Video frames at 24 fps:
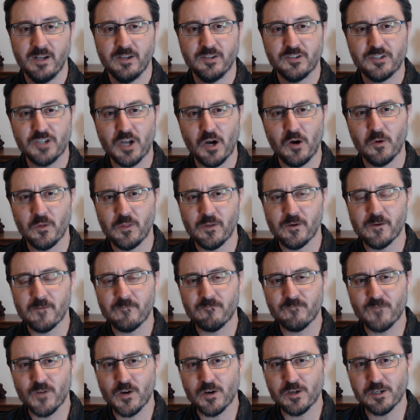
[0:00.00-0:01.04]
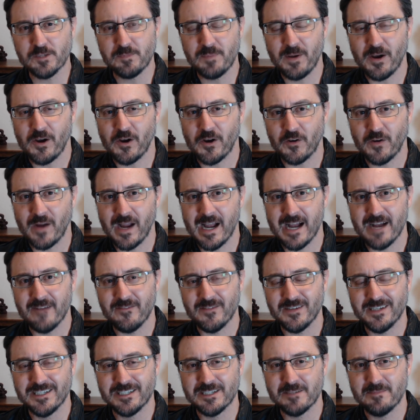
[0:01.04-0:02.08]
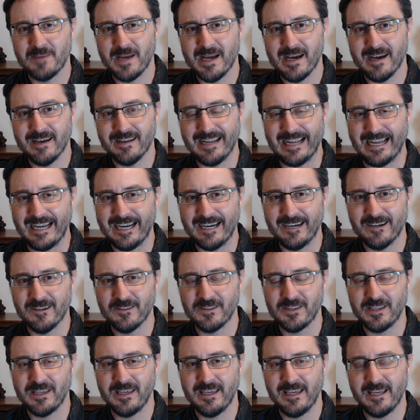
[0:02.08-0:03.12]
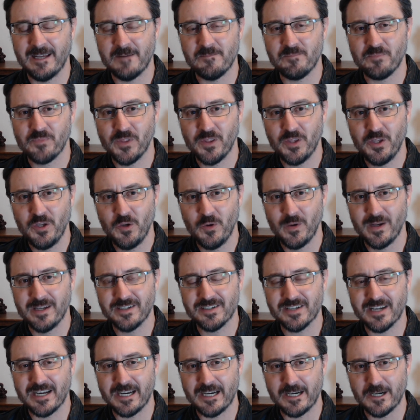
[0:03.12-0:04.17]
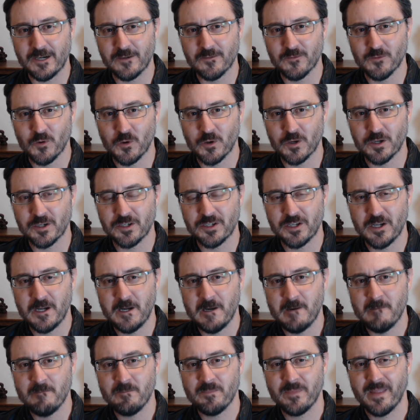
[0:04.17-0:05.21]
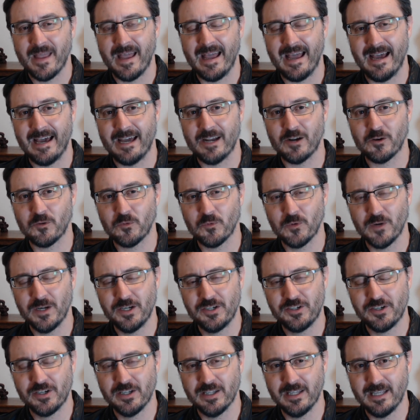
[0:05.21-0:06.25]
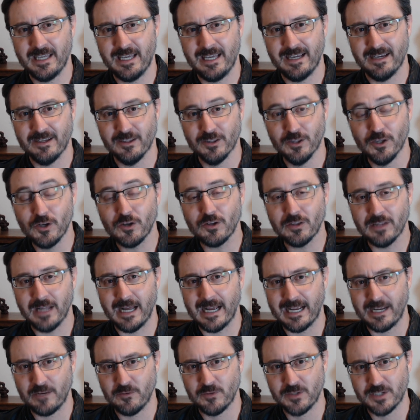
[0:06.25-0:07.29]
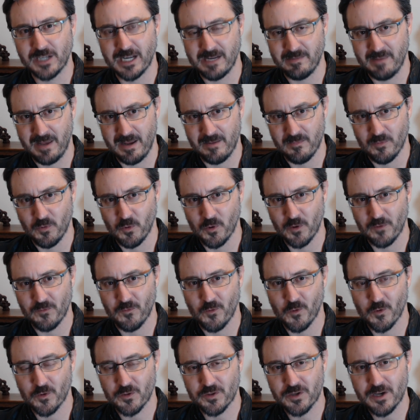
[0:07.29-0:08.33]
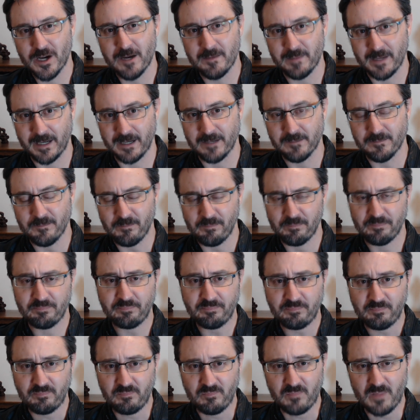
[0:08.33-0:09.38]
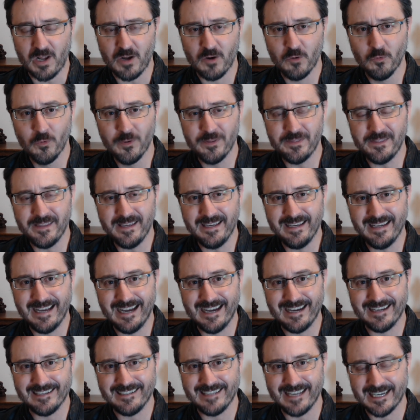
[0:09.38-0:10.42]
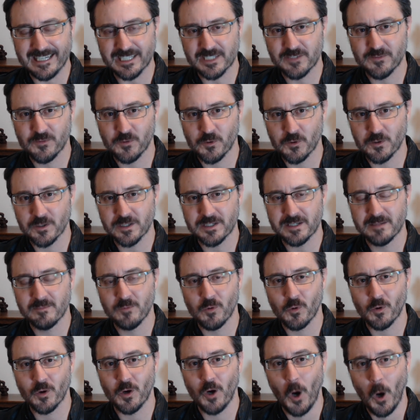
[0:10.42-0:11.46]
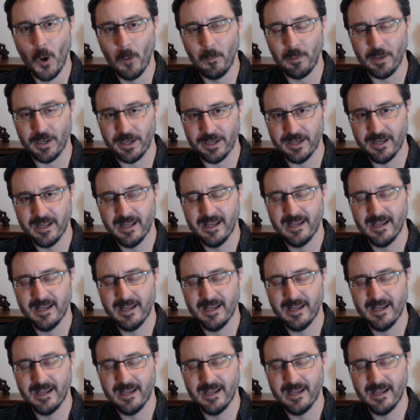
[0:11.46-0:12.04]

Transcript: So the first paragraph is about how the U S Air Force had originally looked like it was going to be more forthcoming with the uh, task force and more open.